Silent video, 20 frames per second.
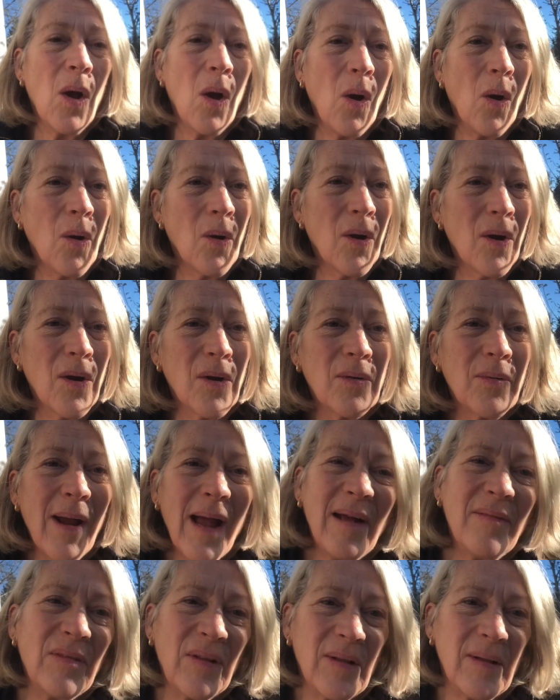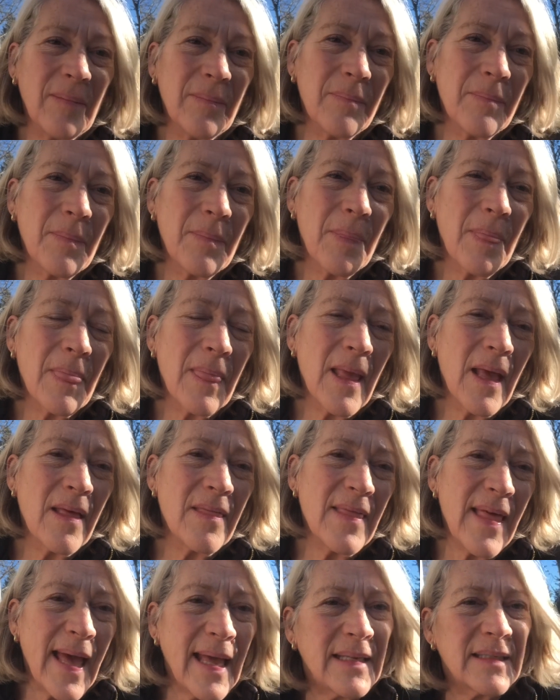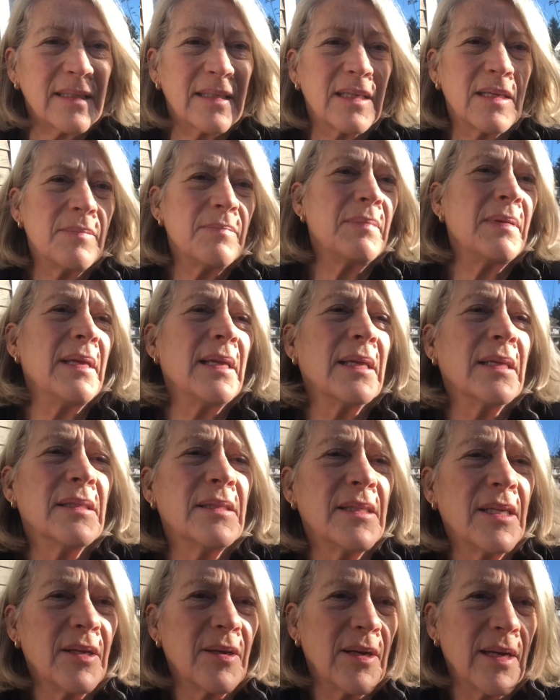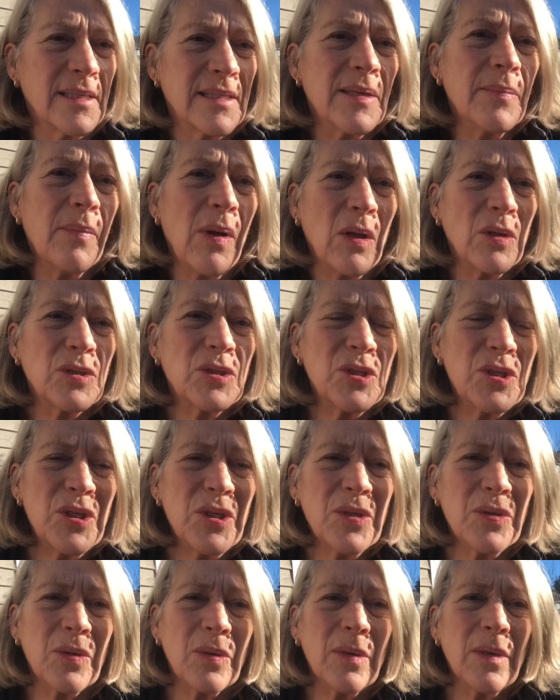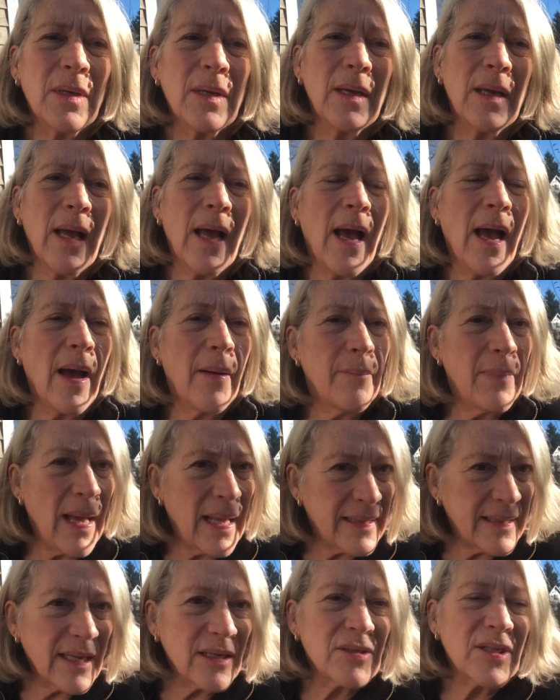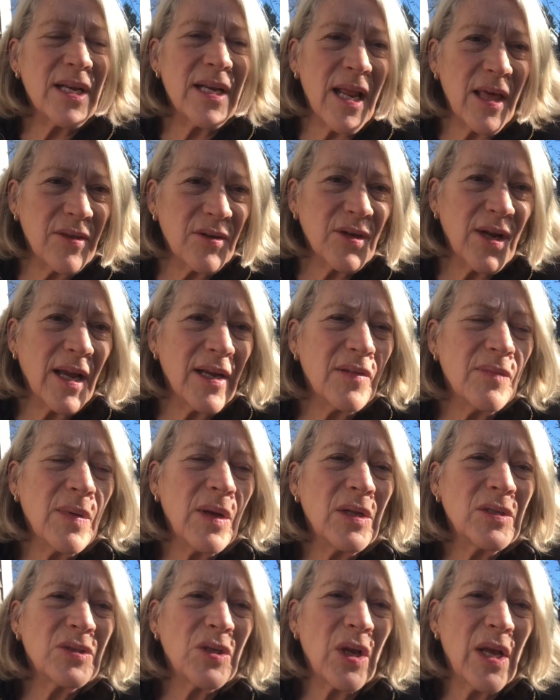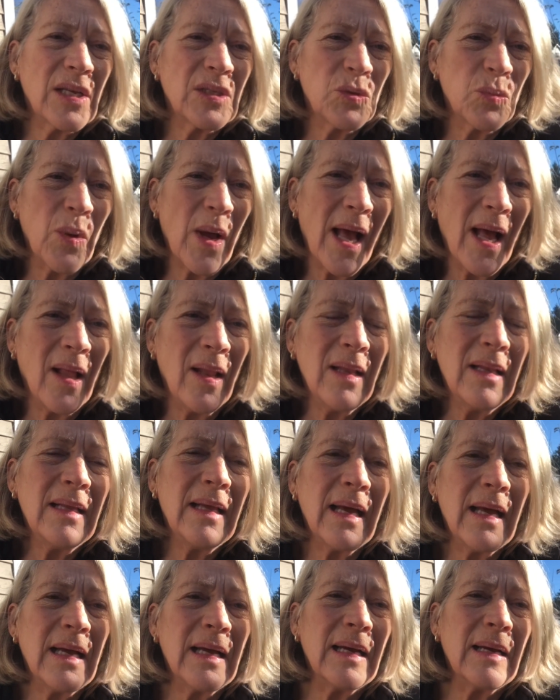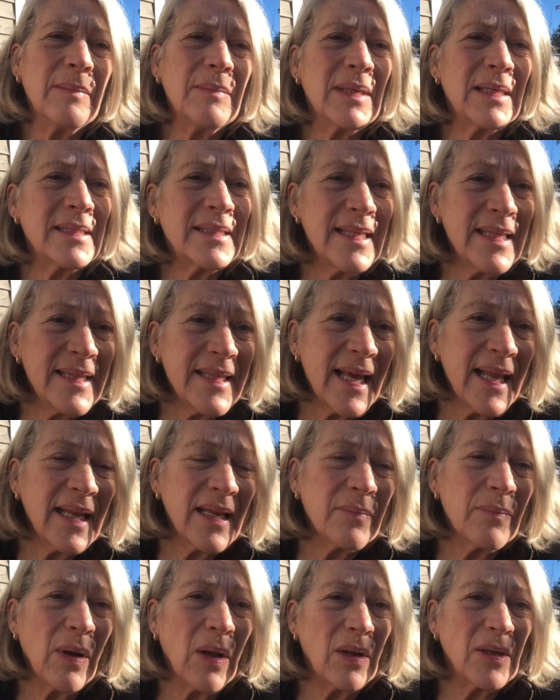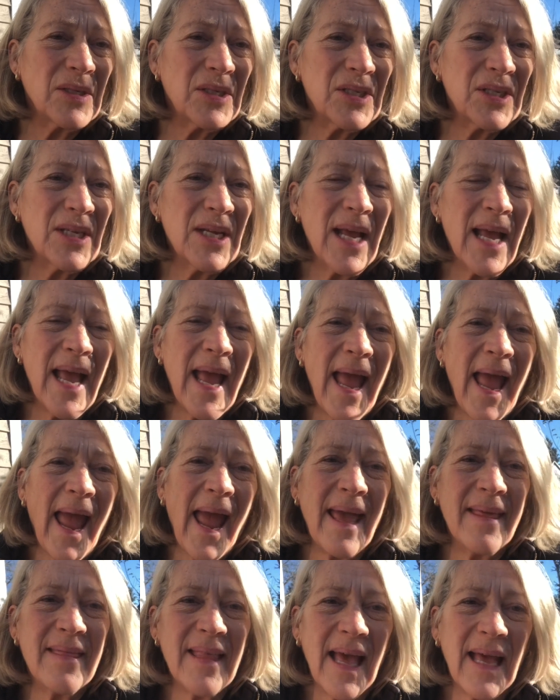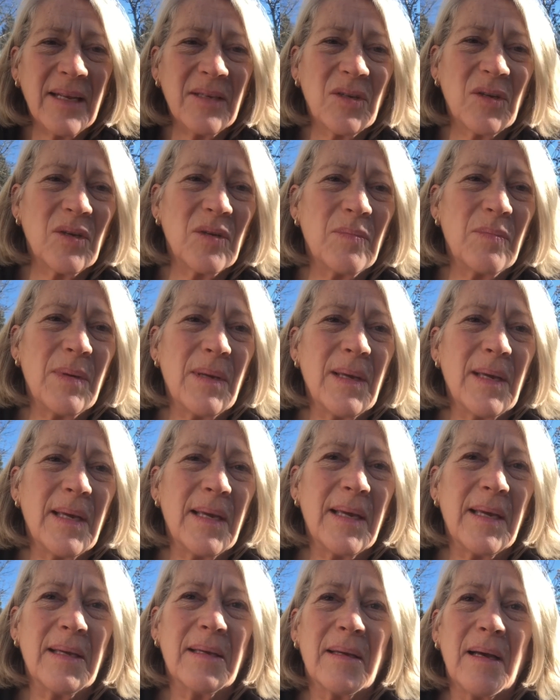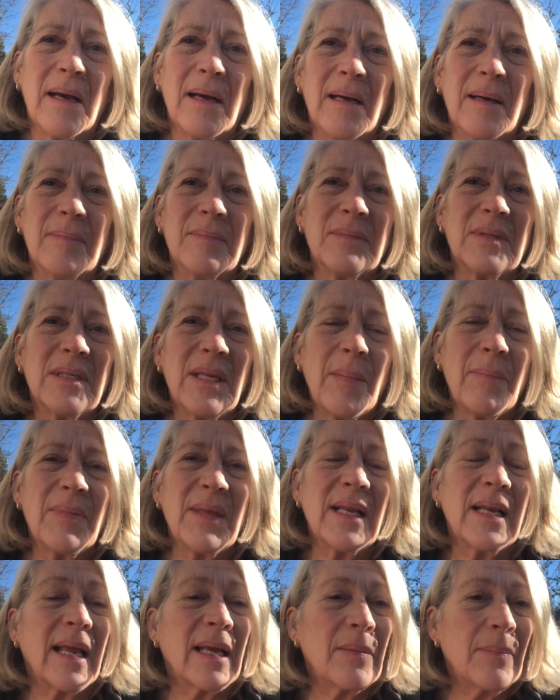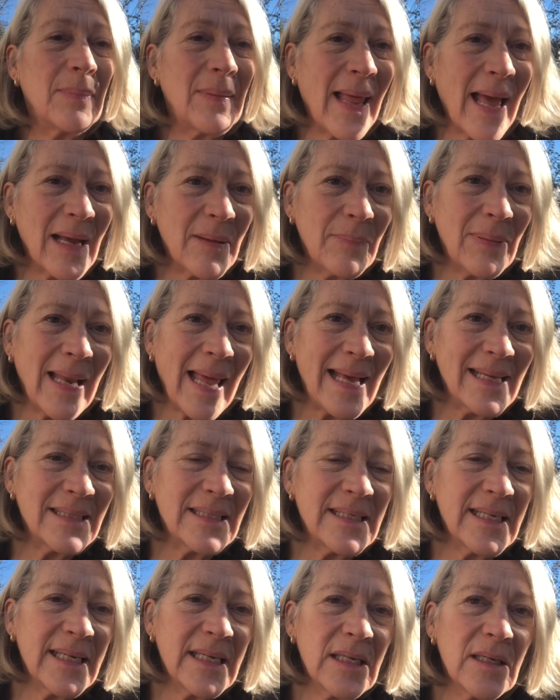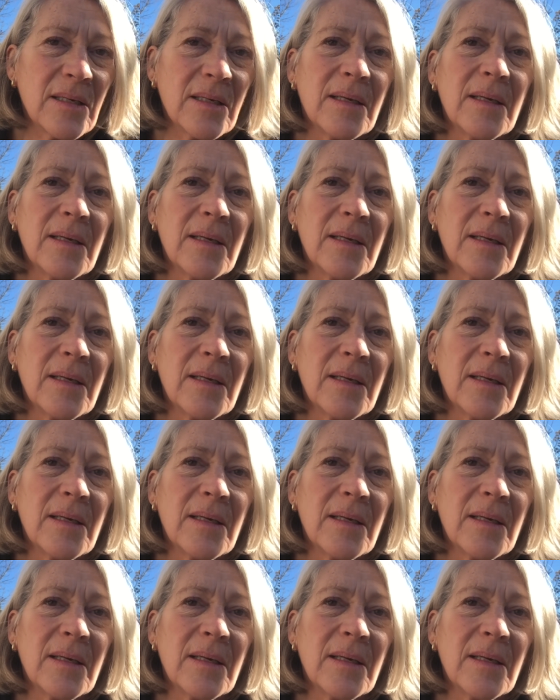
or gravel. That can be considered as a mulch too. But there's another kind of mulch as well, um, a synthetic mulch. And that could be um, something like black plastic